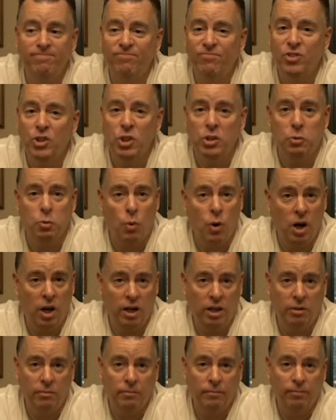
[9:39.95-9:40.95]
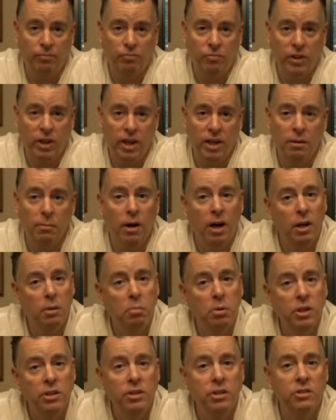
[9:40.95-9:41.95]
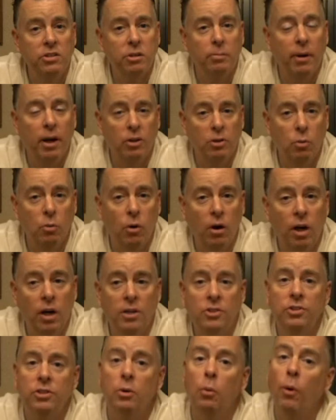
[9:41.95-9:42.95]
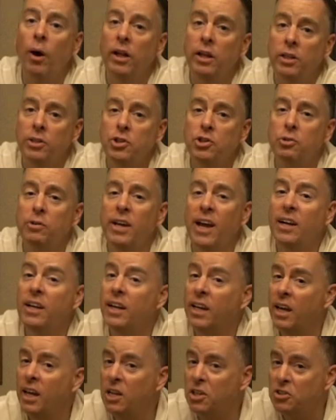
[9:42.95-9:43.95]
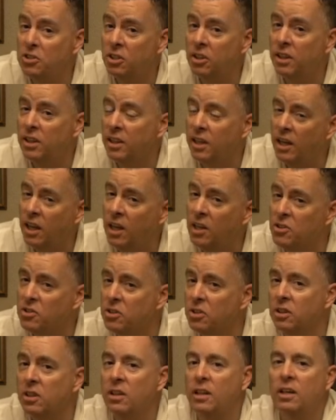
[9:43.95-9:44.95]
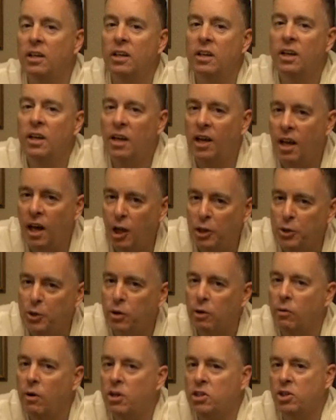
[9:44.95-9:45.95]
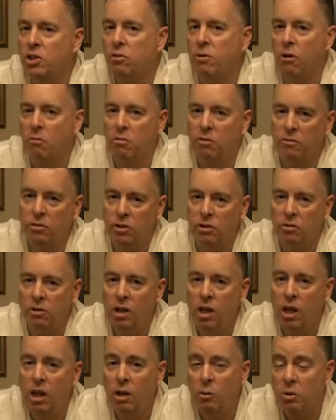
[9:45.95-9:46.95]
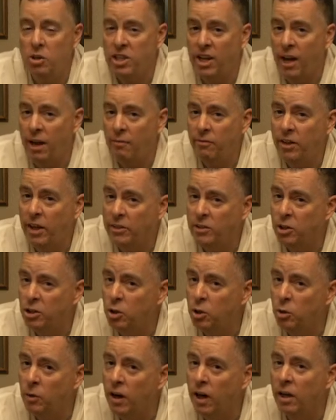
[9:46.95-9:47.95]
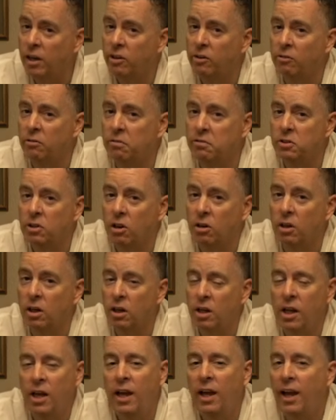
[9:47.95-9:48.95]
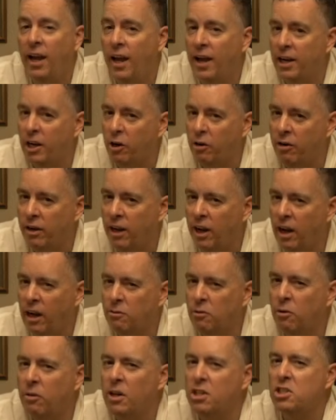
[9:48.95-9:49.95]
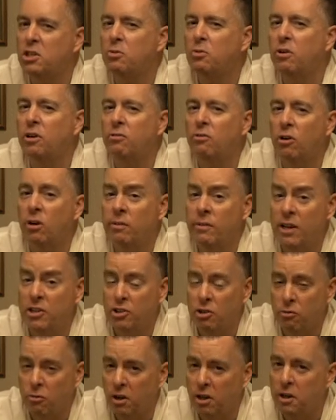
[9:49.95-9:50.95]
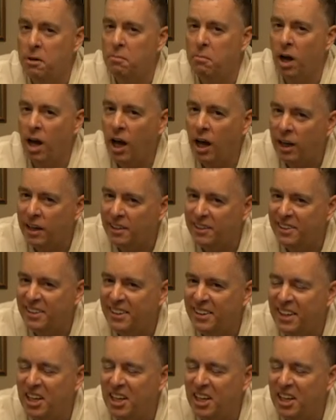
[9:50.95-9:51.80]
Just wine and my opinions about the wines, the wine industry, and occasionally, I'll do a restaurant review, which I have yet to do out here in Florida, and I already have a restaurant in mind,